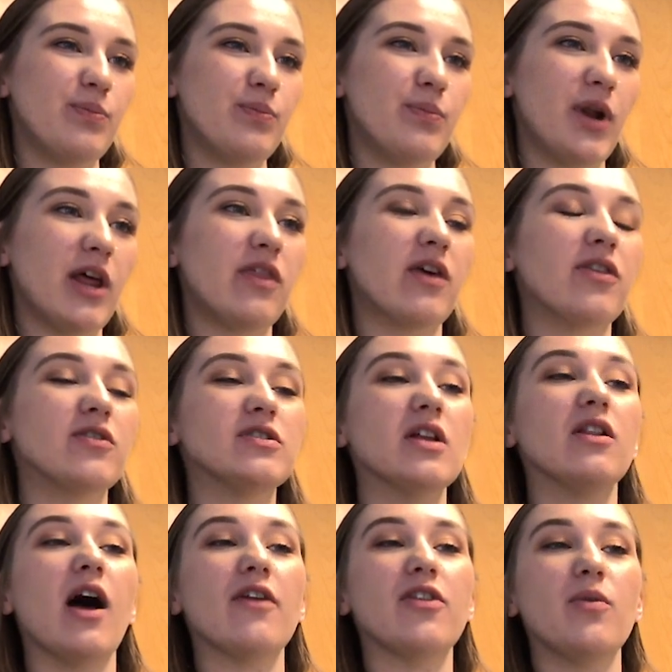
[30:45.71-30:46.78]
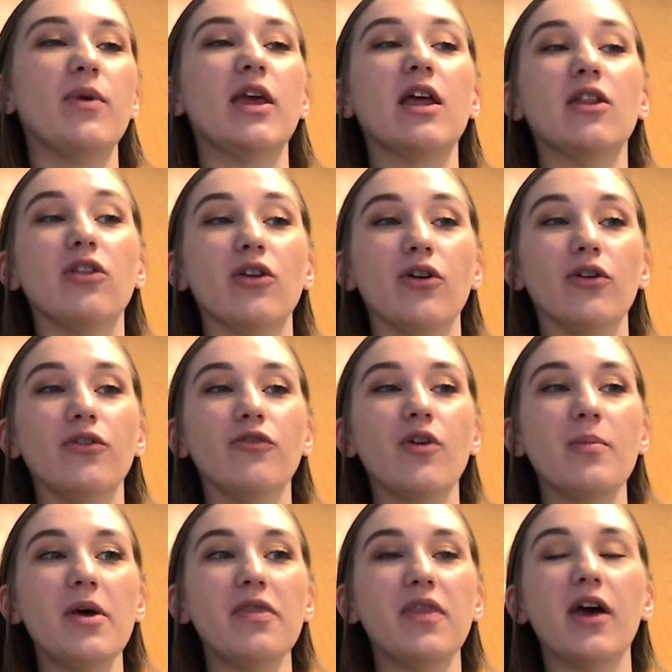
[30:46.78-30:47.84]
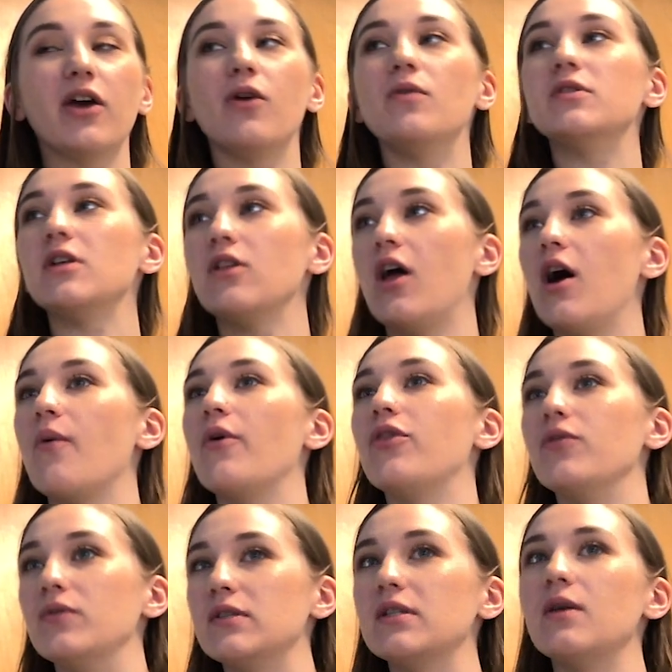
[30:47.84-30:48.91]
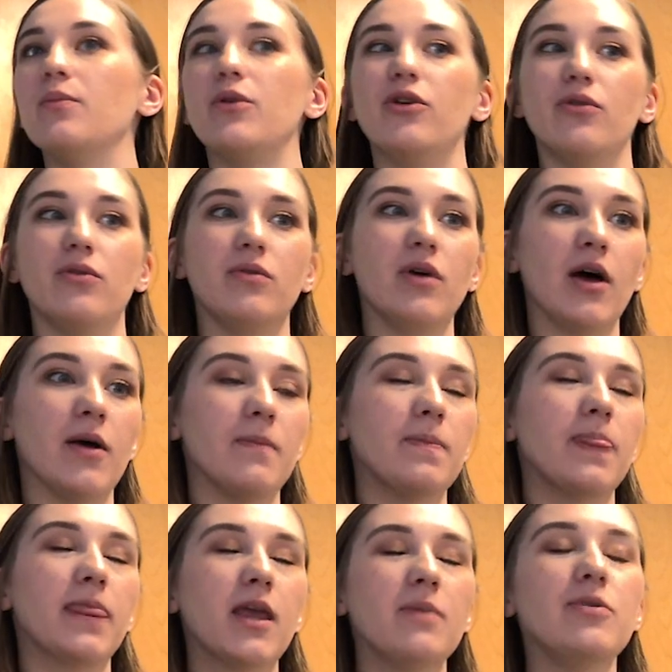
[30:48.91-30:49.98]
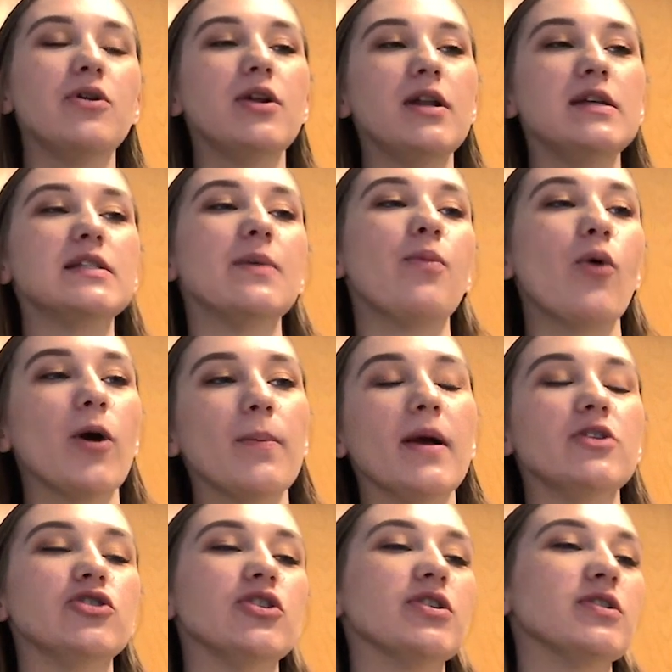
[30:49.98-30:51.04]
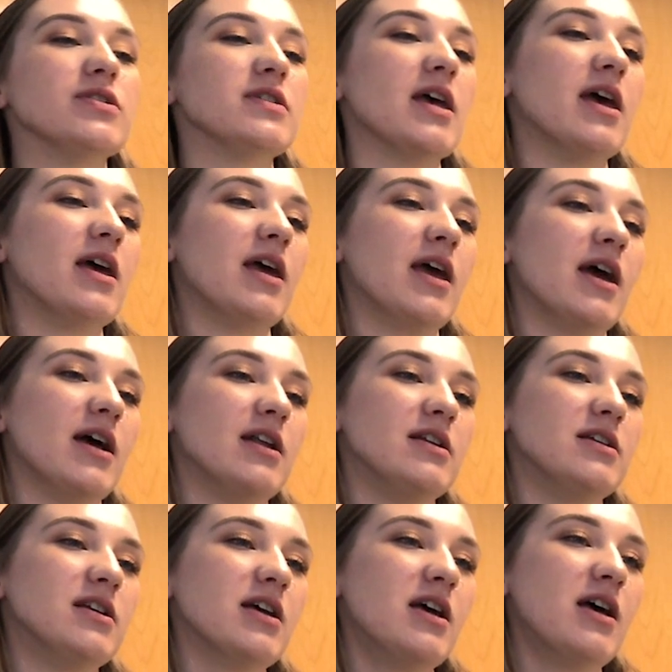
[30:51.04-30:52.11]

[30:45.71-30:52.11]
but I think there's a lot that we can learn from it that goes along with those community support measures and